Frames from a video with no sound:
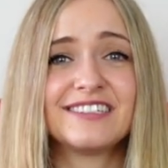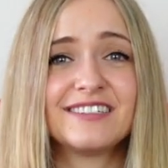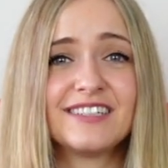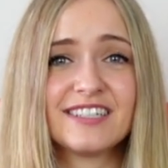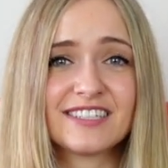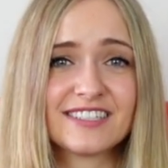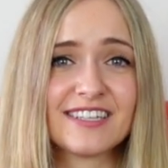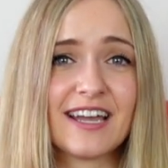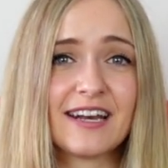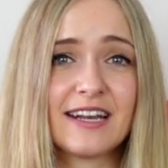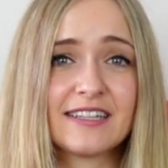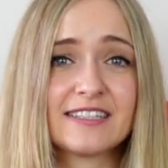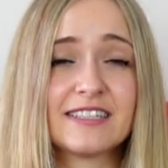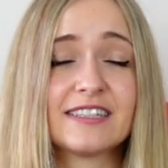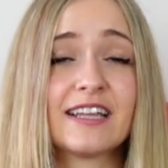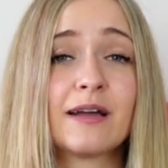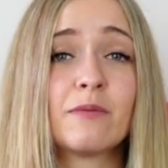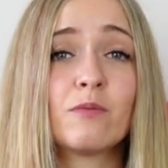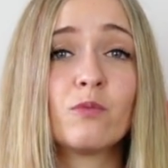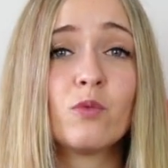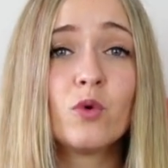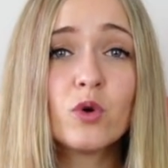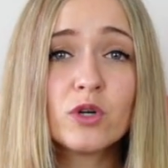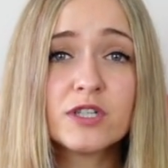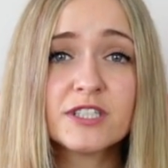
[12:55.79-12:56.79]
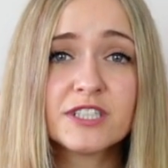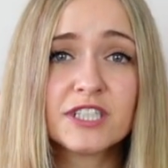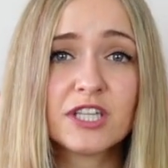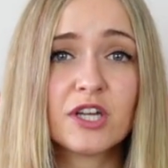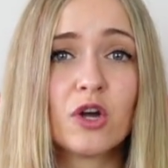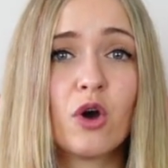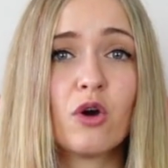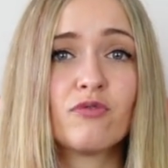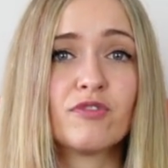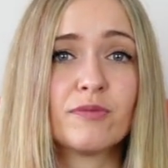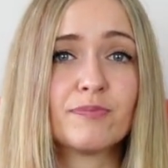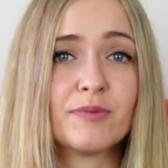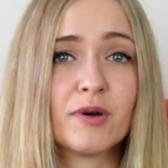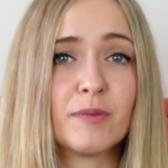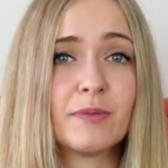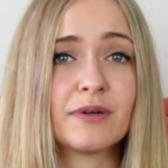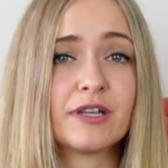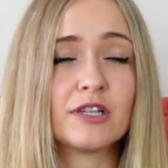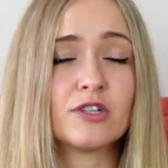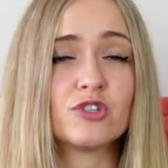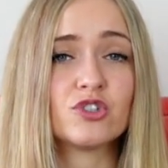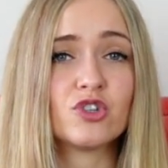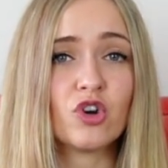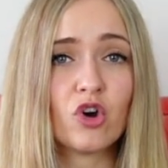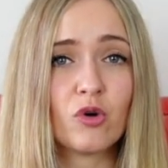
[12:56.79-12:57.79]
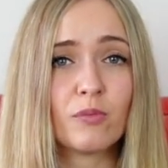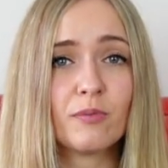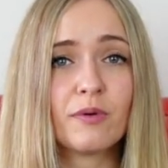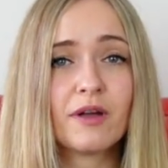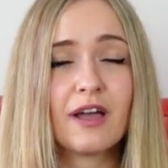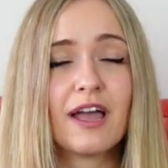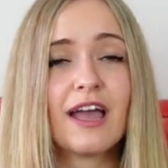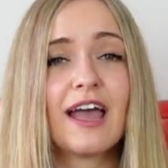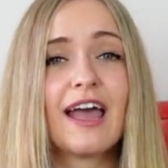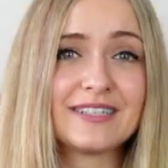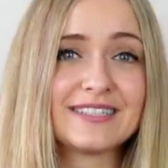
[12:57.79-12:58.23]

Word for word: decided that I'm worthy of a permanent job.